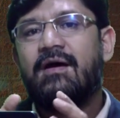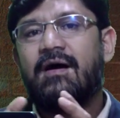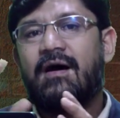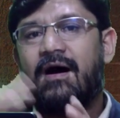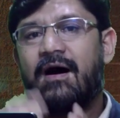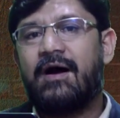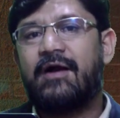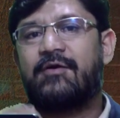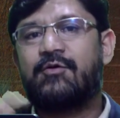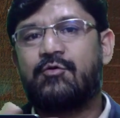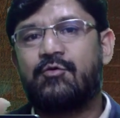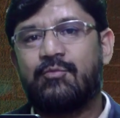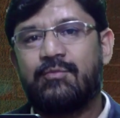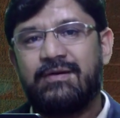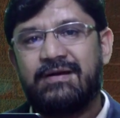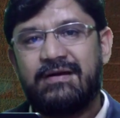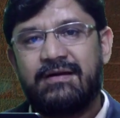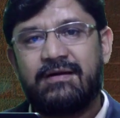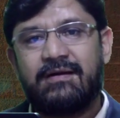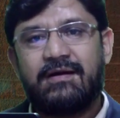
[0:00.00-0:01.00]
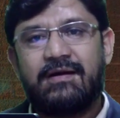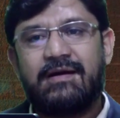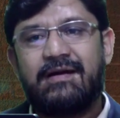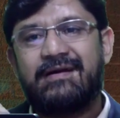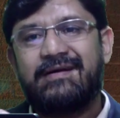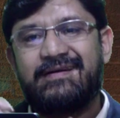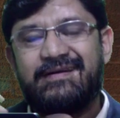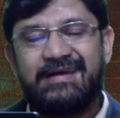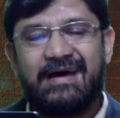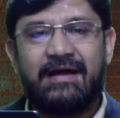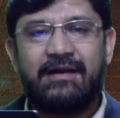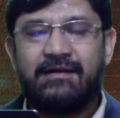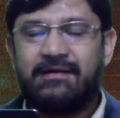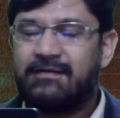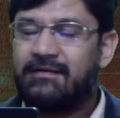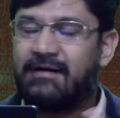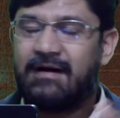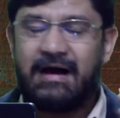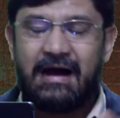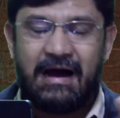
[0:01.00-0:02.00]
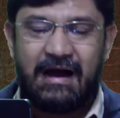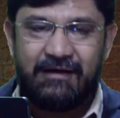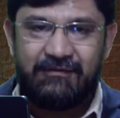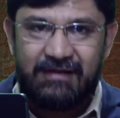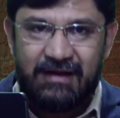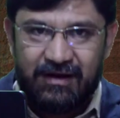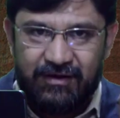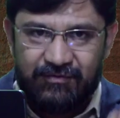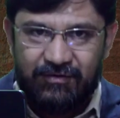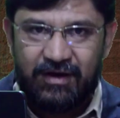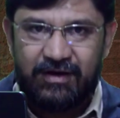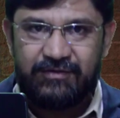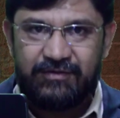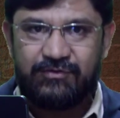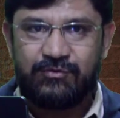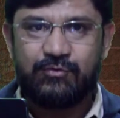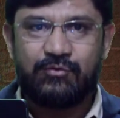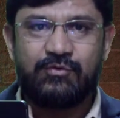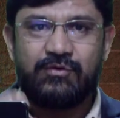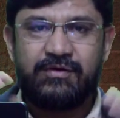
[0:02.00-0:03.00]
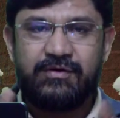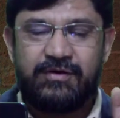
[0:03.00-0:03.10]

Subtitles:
are to be done. I will advise you,